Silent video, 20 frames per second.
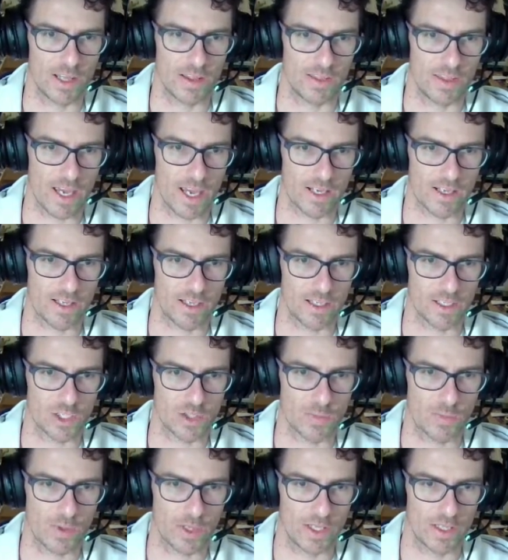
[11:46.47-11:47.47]
that
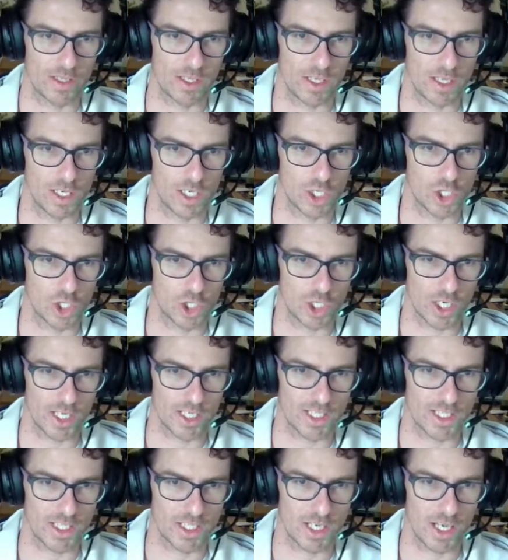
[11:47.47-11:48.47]
split
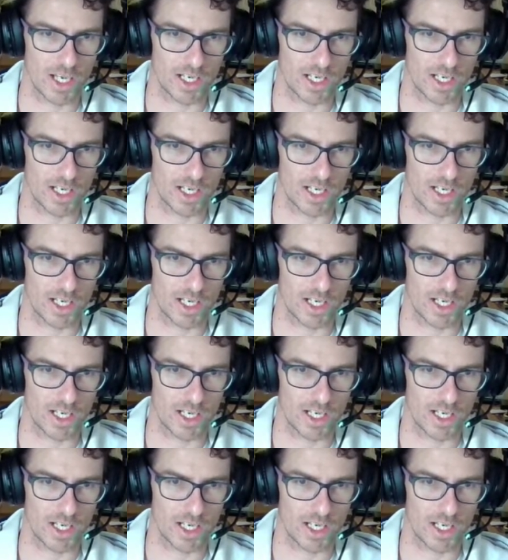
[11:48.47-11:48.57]
chassis